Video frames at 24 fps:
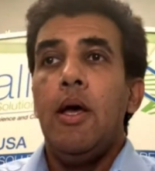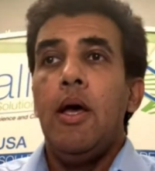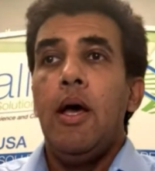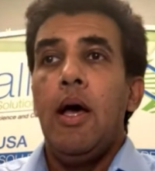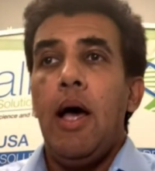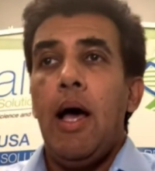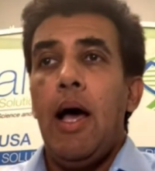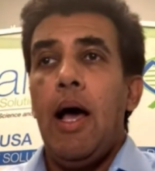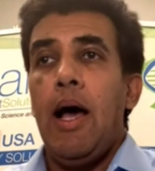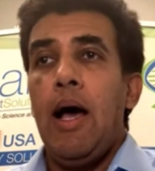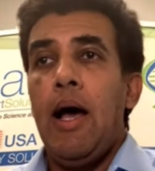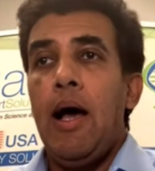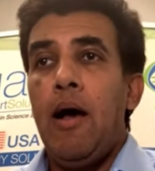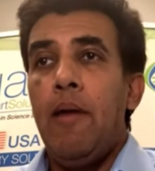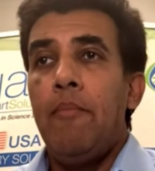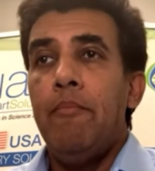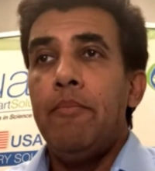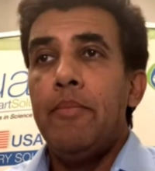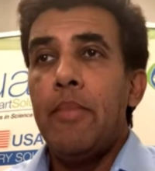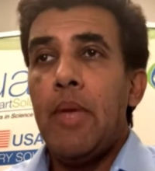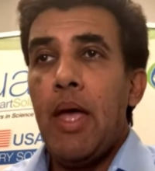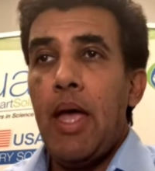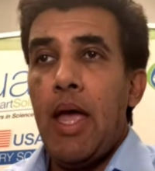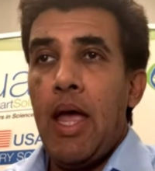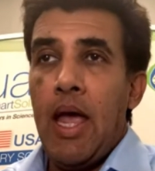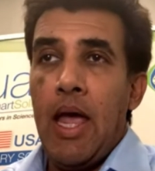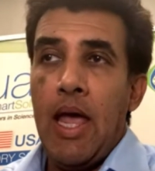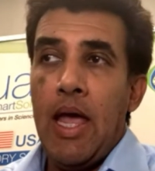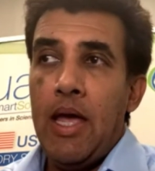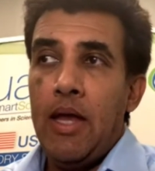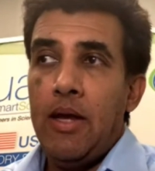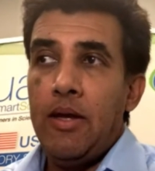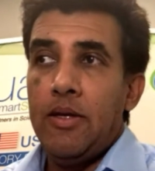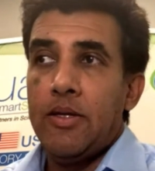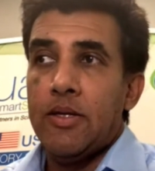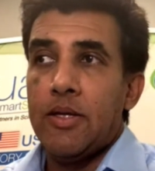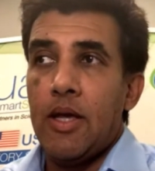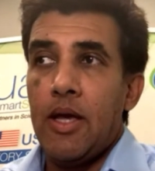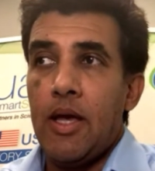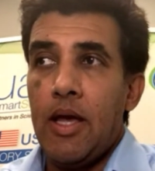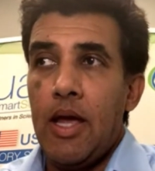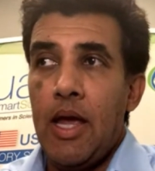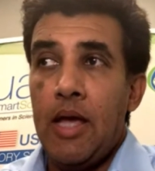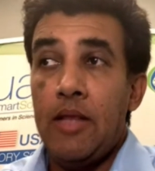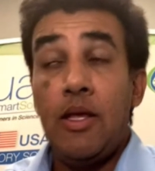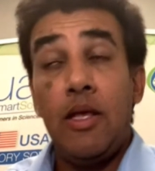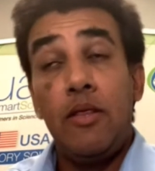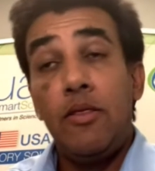And
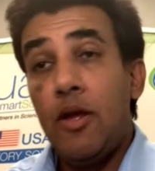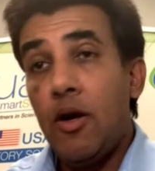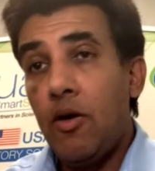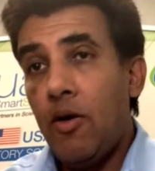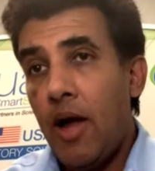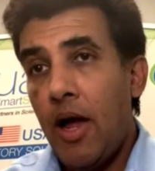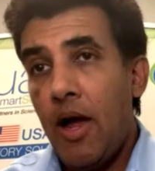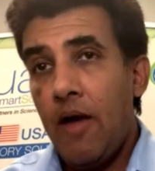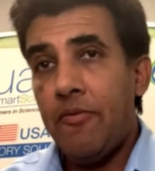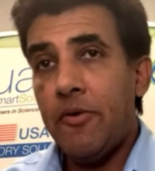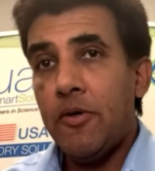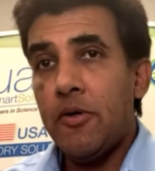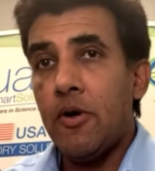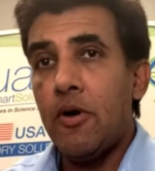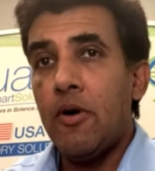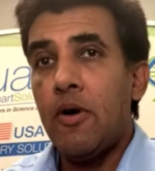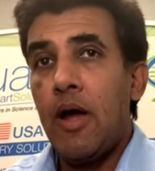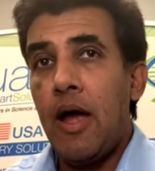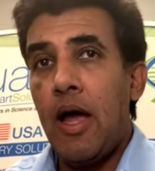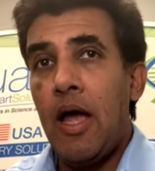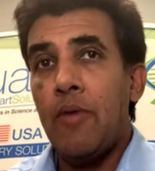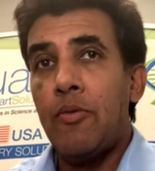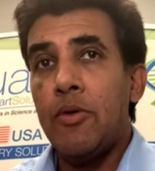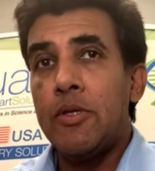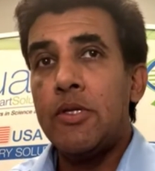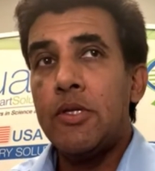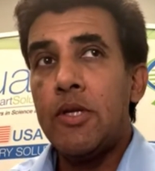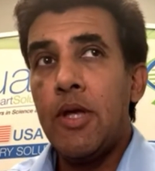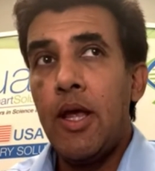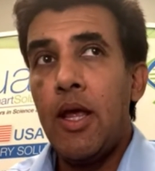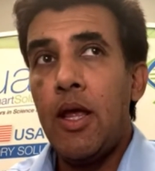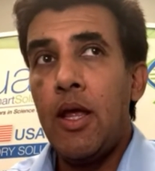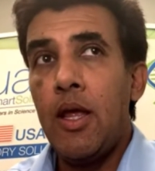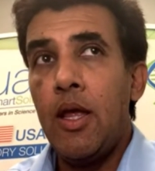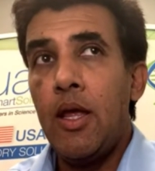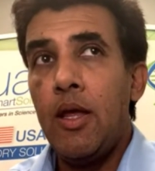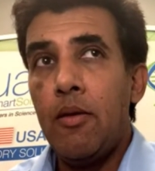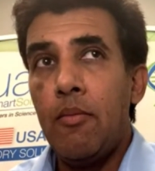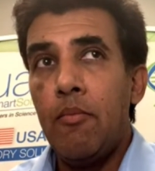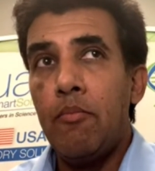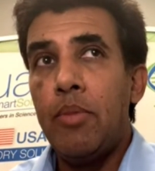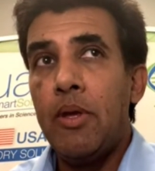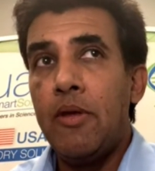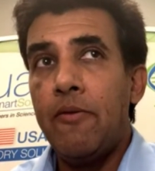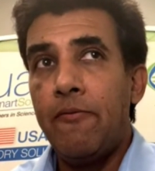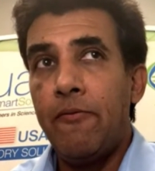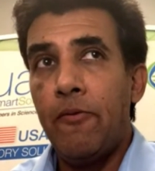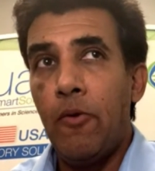then thereafter, I would say
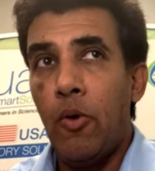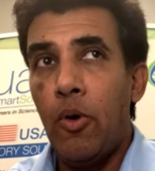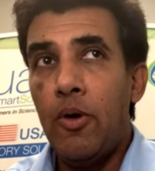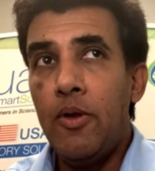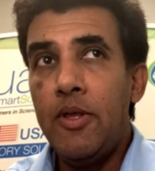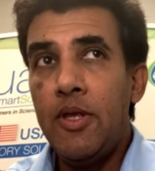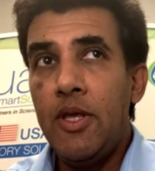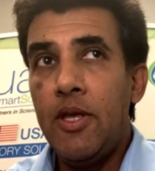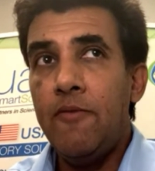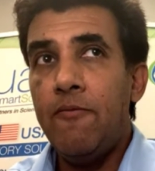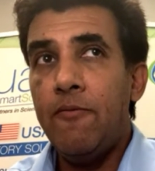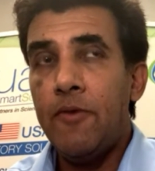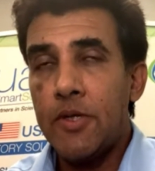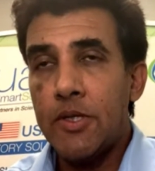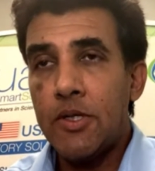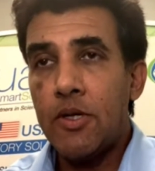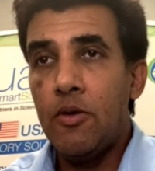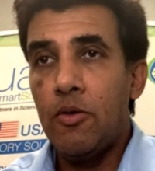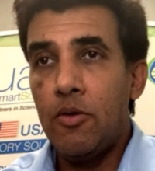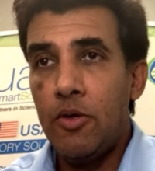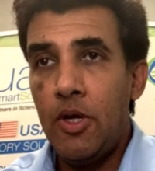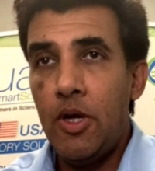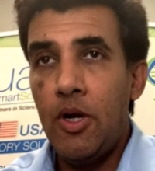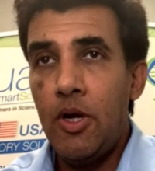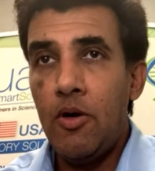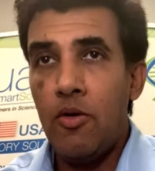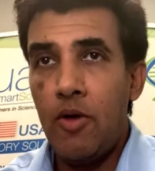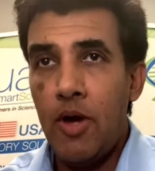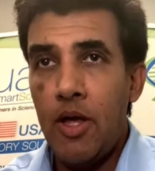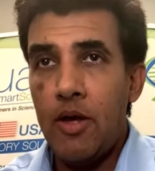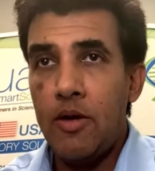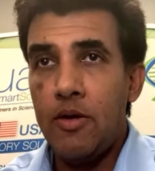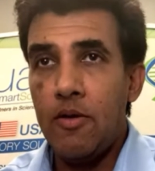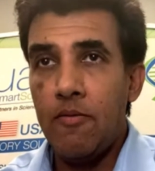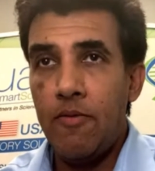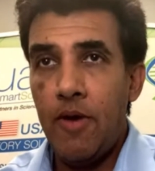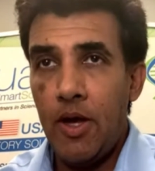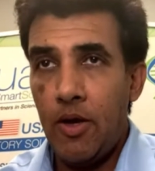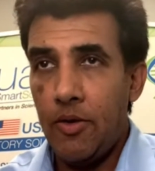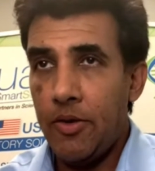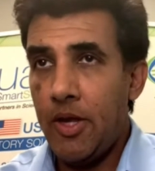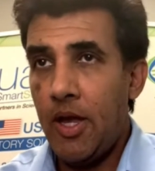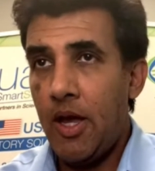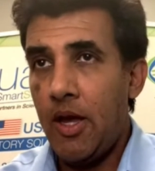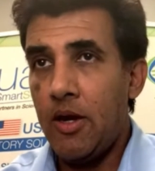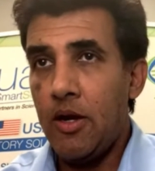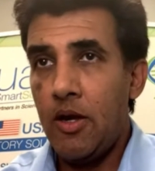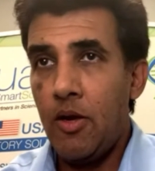before the fiscal year end of Health
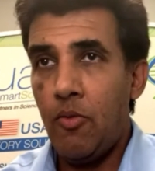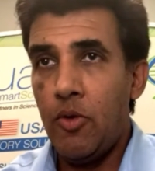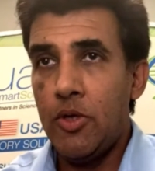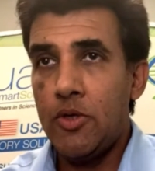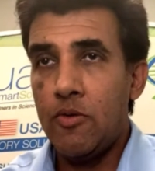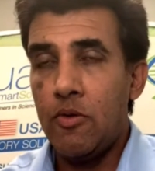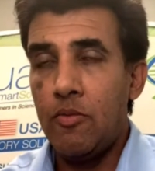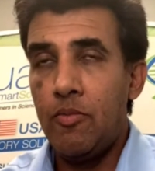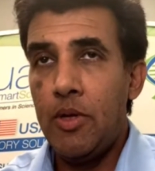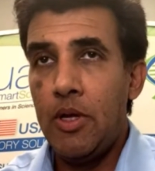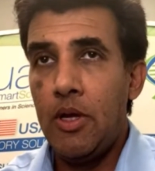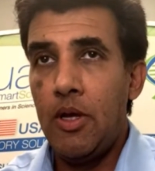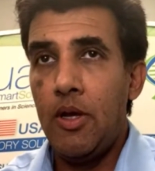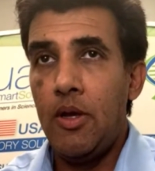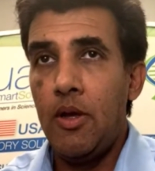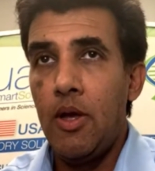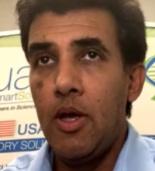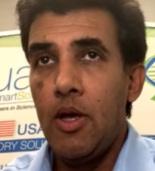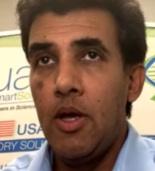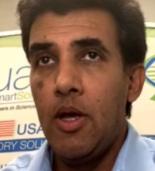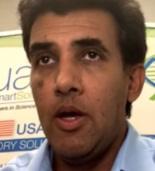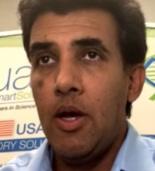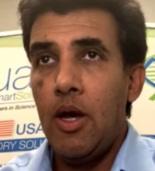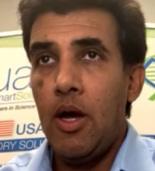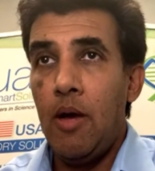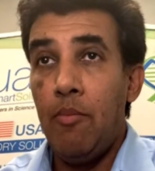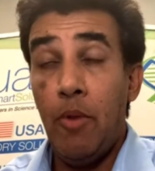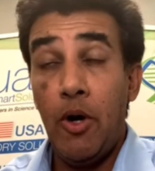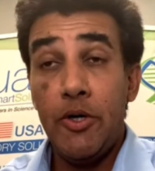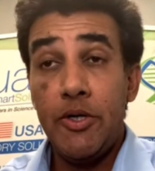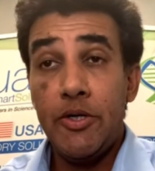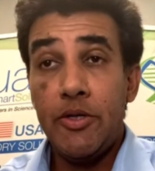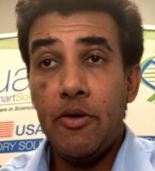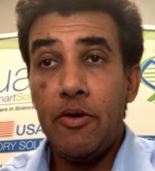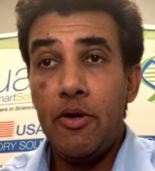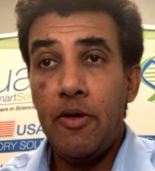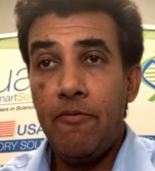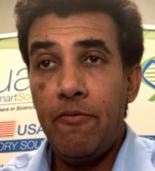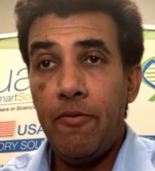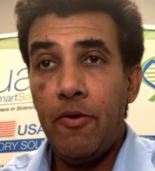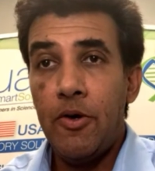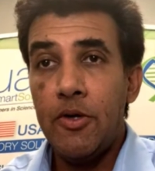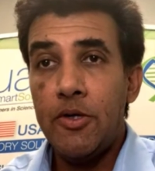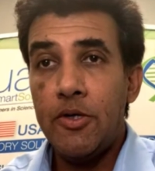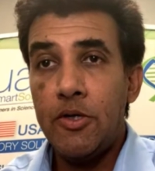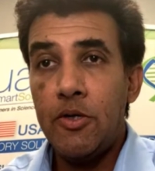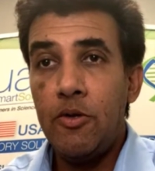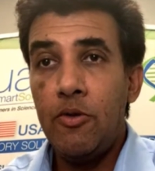Canada, which would be March
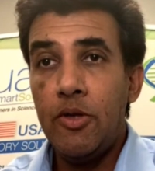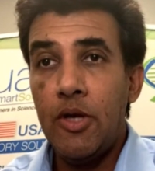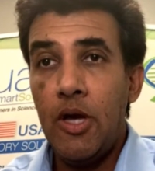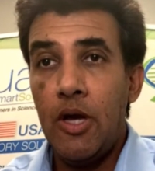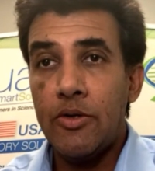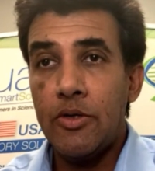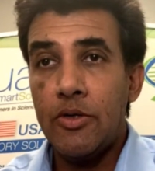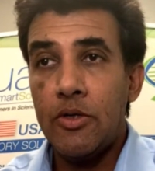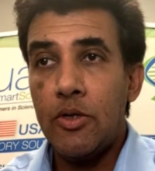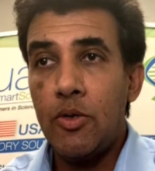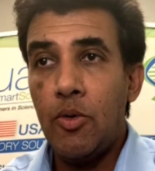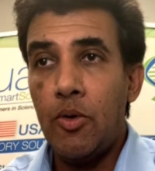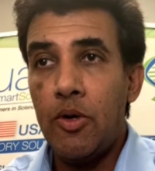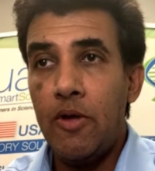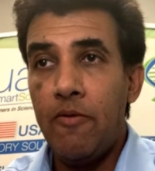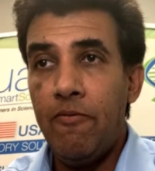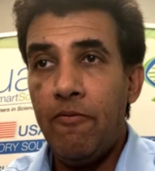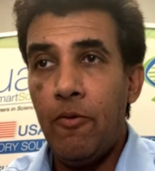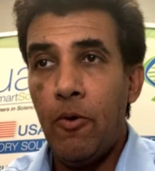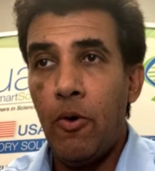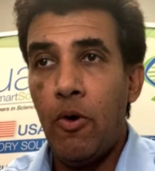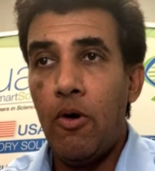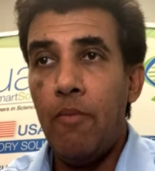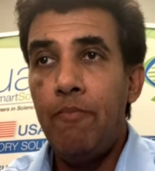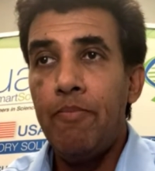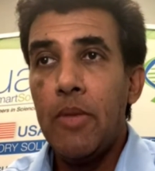31st, 2024,